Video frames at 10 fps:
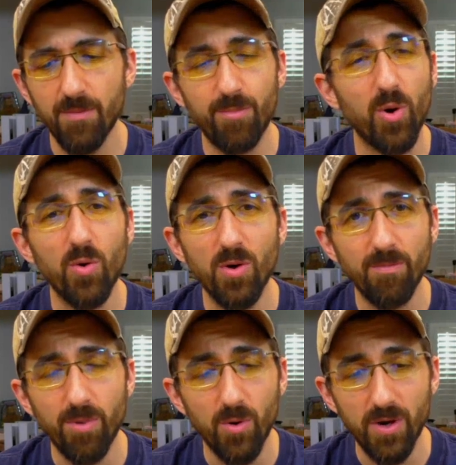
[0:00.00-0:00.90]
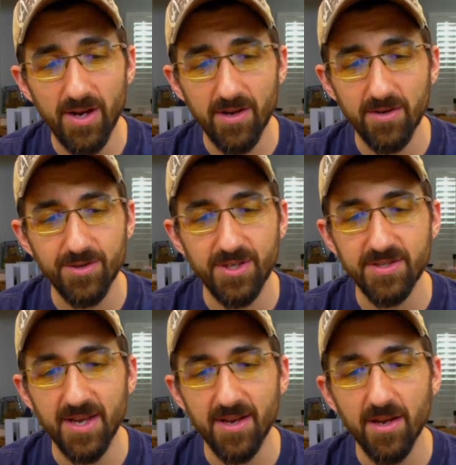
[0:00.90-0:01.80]
Poor boy, she
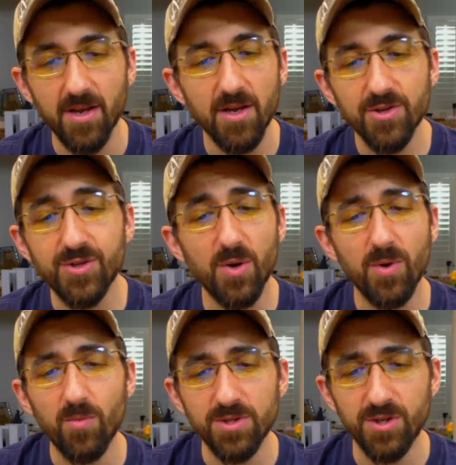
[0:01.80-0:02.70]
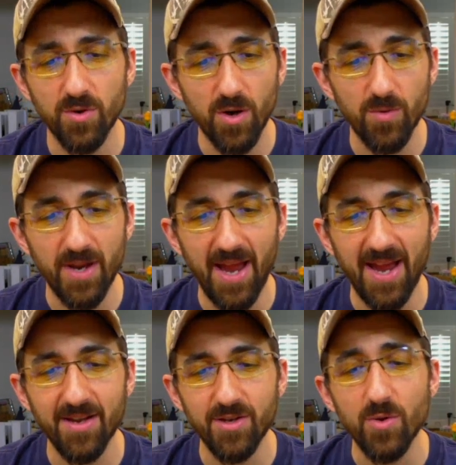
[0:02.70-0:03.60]
said. So it was your own
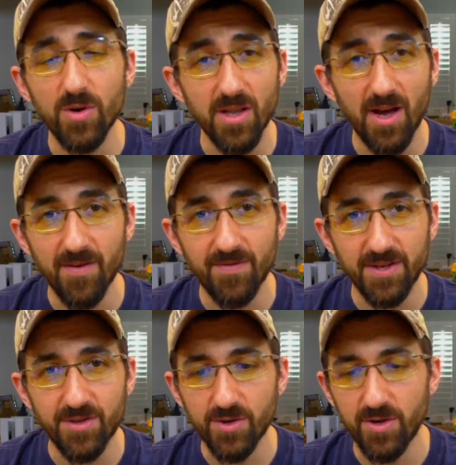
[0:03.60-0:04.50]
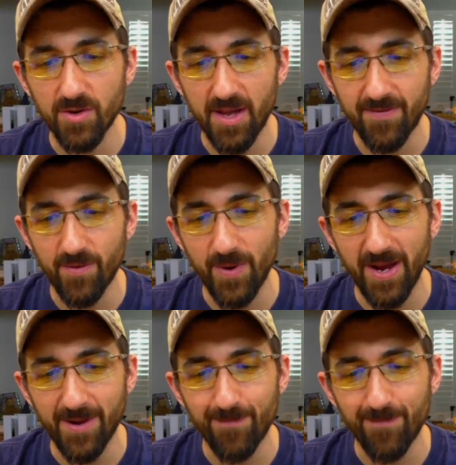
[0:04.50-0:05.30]
hand, your love, that took your life away.